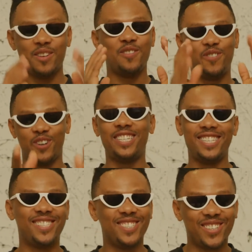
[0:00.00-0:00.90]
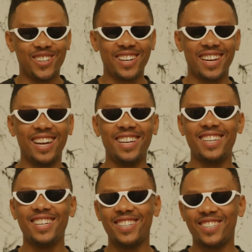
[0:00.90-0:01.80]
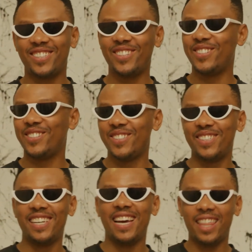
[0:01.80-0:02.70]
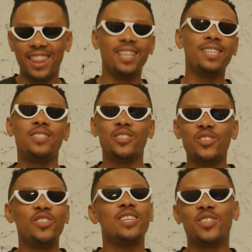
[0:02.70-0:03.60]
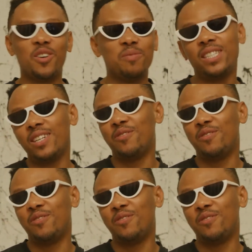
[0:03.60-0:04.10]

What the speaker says: for this tutorial. So I think this tutorial is commercial.